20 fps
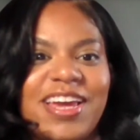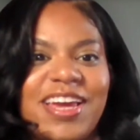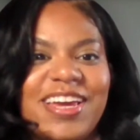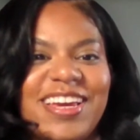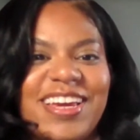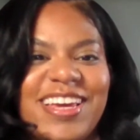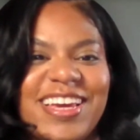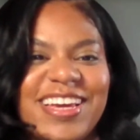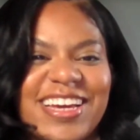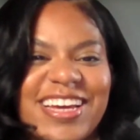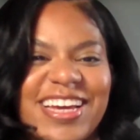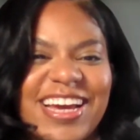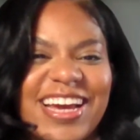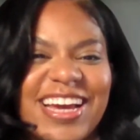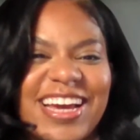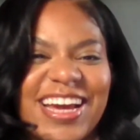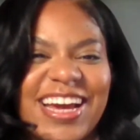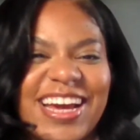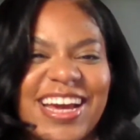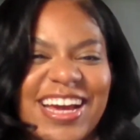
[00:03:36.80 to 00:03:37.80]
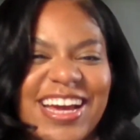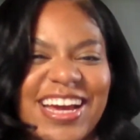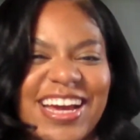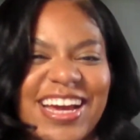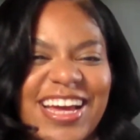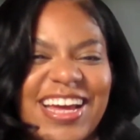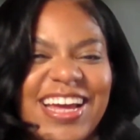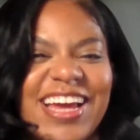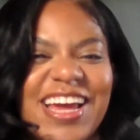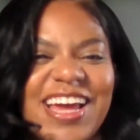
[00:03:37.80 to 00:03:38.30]
Like
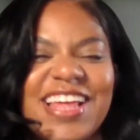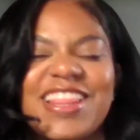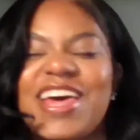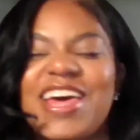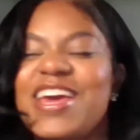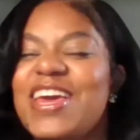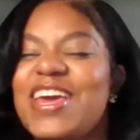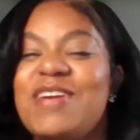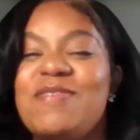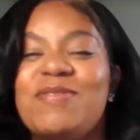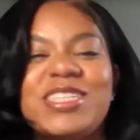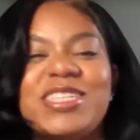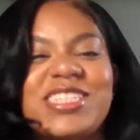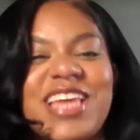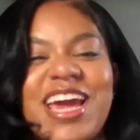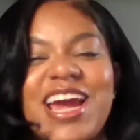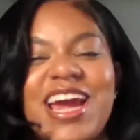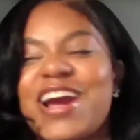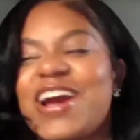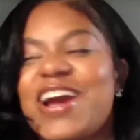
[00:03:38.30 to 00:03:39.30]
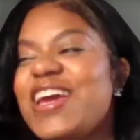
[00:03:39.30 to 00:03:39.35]
like he was there,